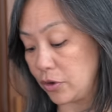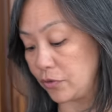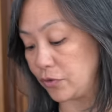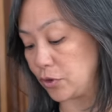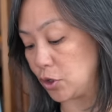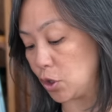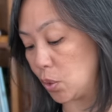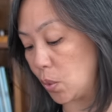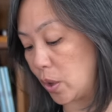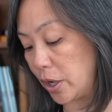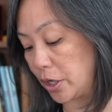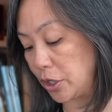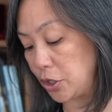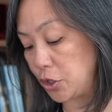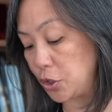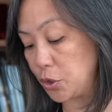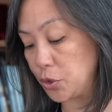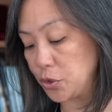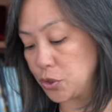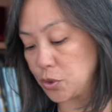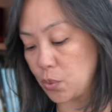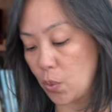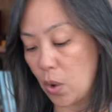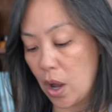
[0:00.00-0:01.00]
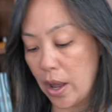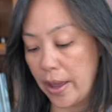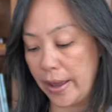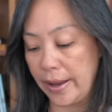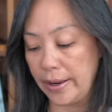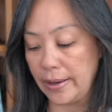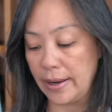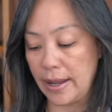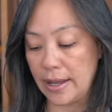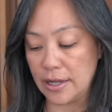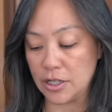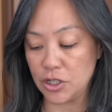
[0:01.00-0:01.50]
if you don't want to use
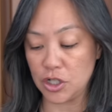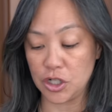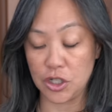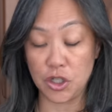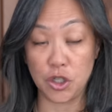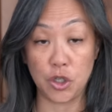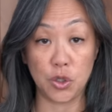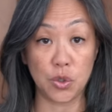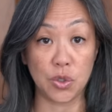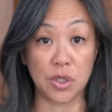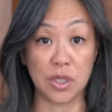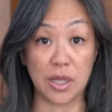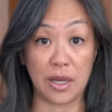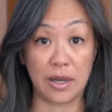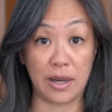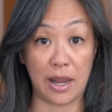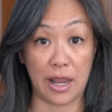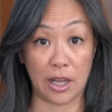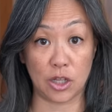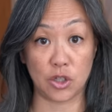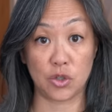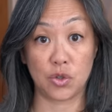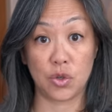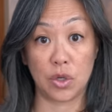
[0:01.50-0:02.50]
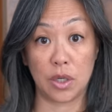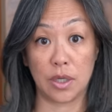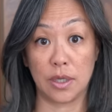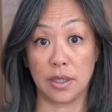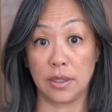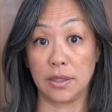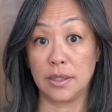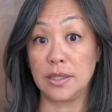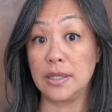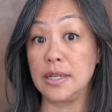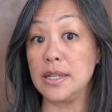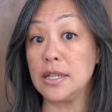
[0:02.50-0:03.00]
wine and just use an
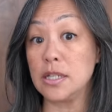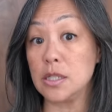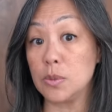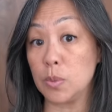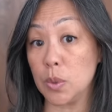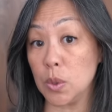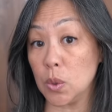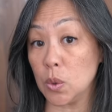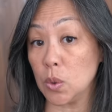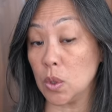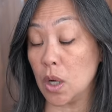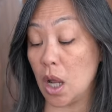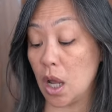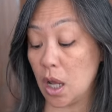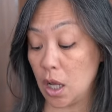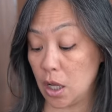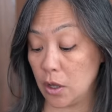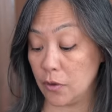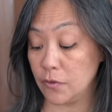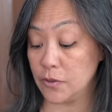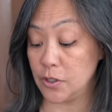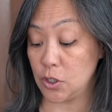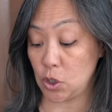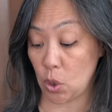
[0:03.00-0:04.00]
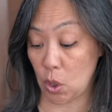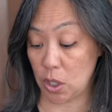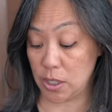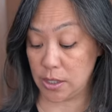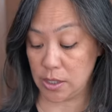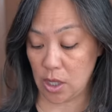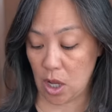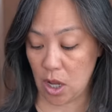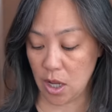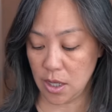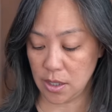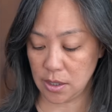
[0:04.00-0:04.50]
extra teaspoon of soy
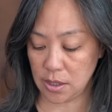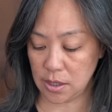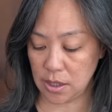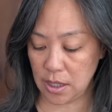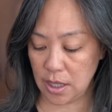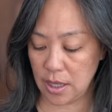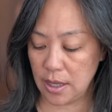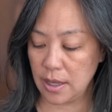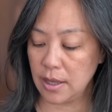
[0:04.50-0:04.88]
sauce